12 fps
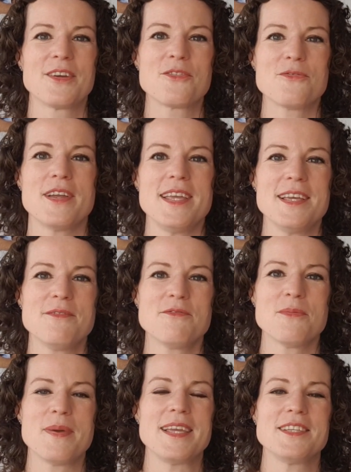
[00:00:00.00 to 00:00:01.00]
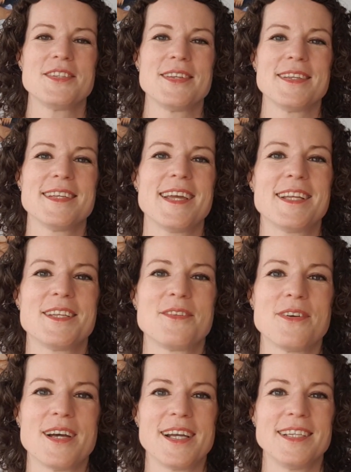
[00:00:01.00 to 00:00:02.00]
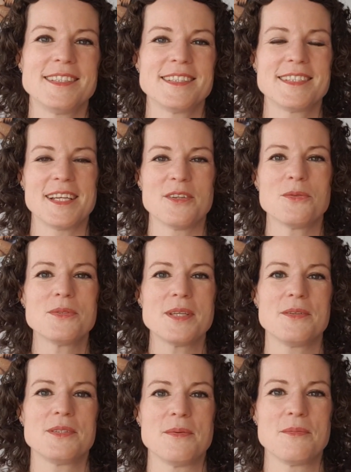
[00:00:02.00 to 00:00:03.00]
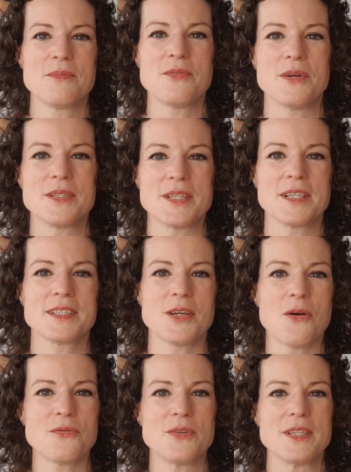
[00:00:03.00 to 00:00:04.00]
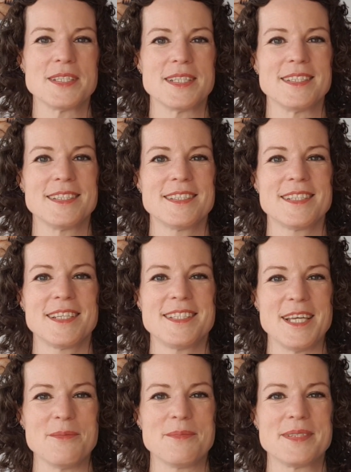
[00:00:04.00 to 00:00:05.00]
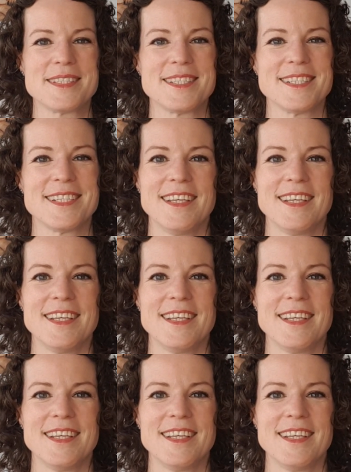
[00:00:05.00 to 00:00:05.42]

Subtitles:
great information and advice, and also some product offers and tips.